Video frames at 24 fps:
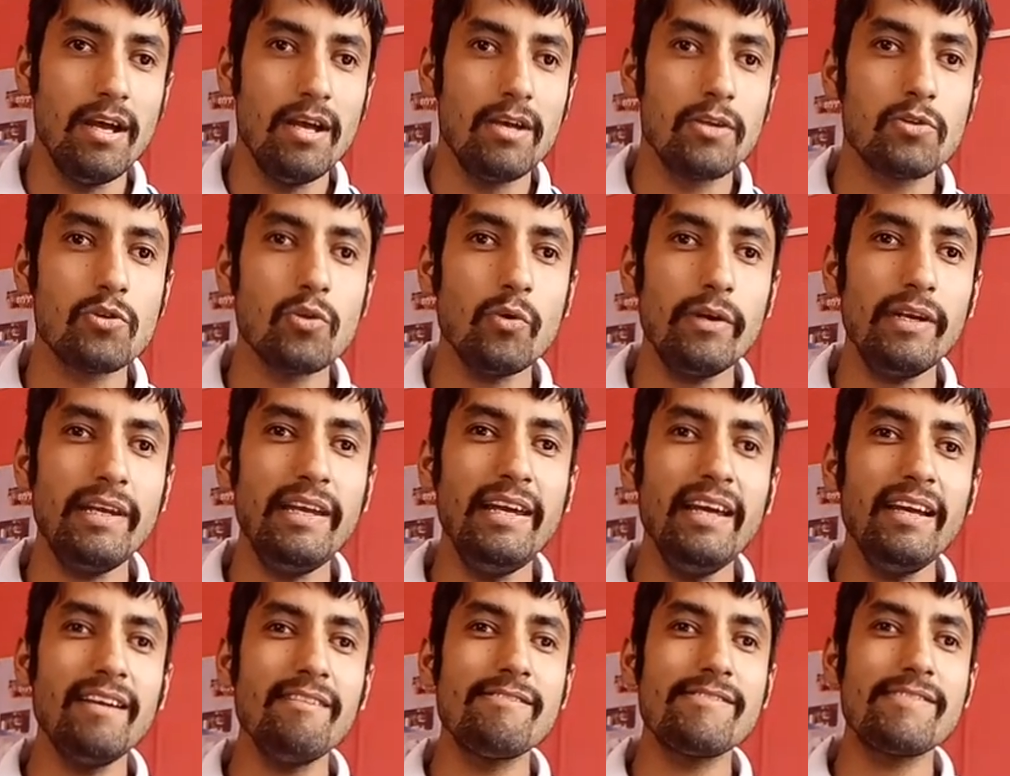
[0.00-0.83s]
So
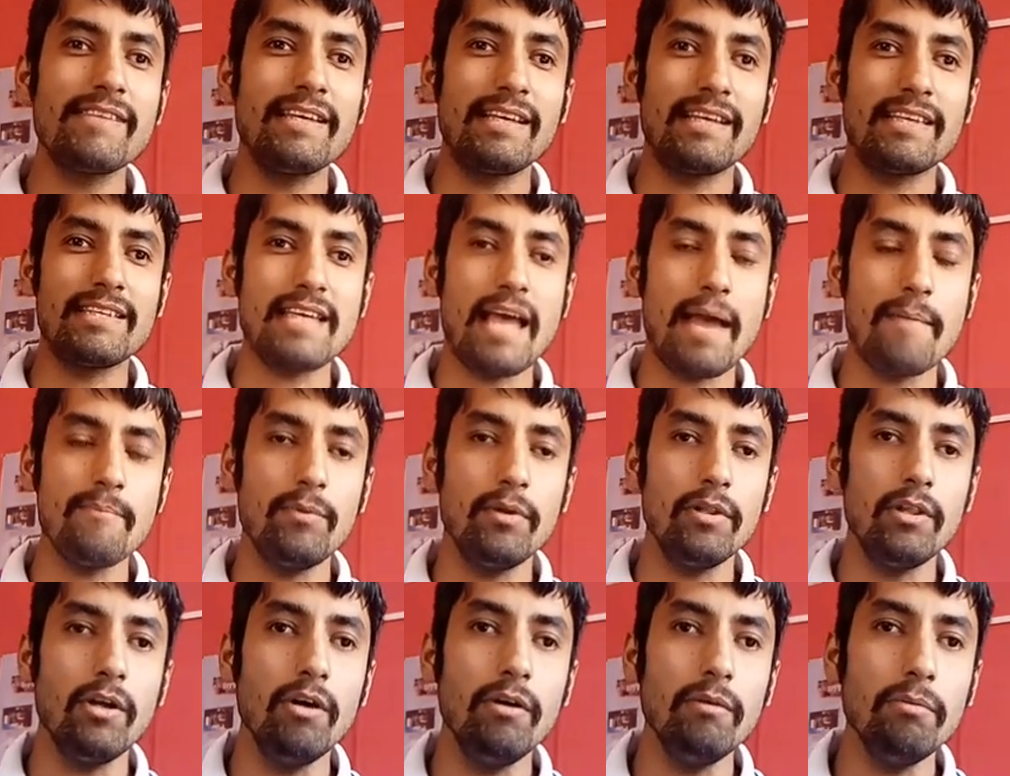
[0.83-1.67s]
air is an
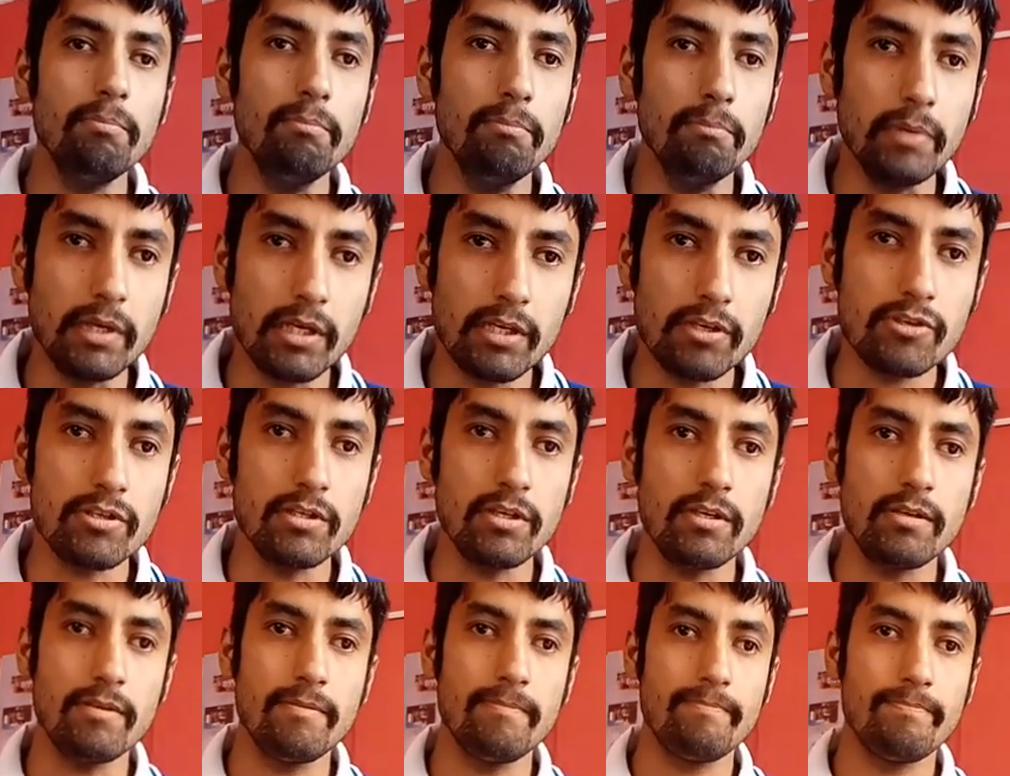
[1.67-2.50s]
example of mixture.